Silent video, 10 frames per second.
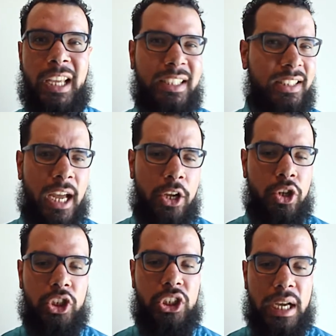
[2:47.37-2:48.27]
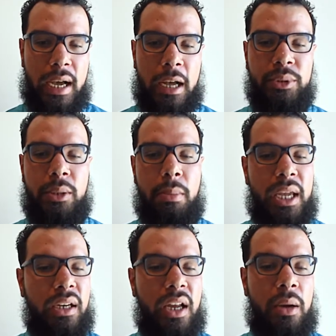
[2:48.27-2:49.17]
It's not your job to
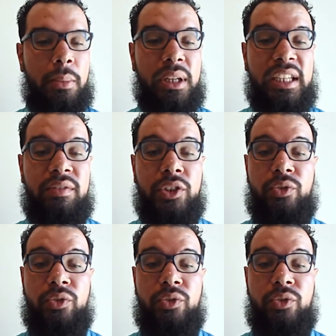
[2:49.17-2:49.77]
make non-believers